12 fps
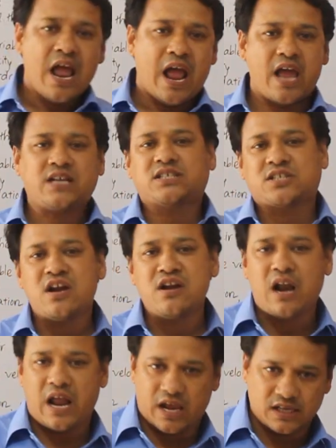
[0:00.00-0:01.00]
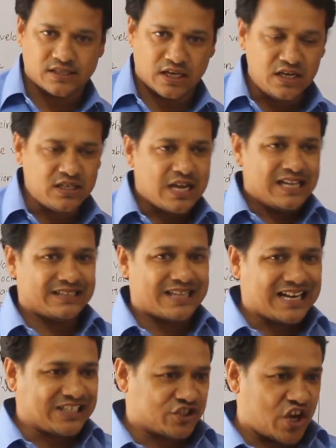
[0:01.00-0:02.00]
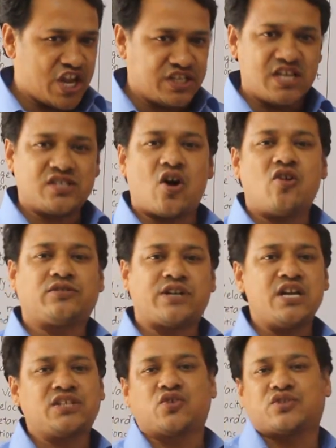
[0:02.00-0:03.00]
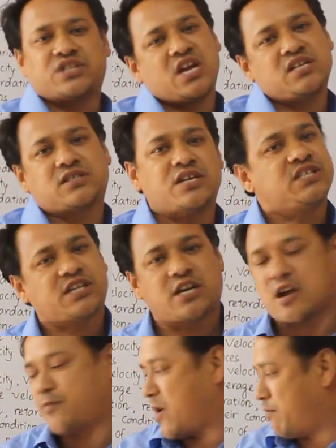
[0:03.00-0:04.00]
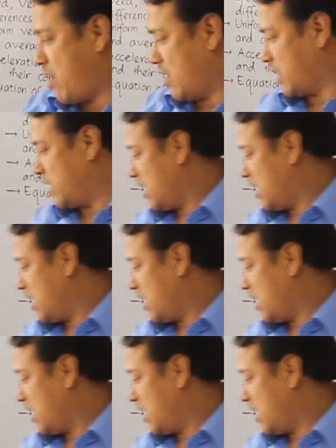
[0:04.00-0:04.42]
external agent that changes or tends to change the state of a body.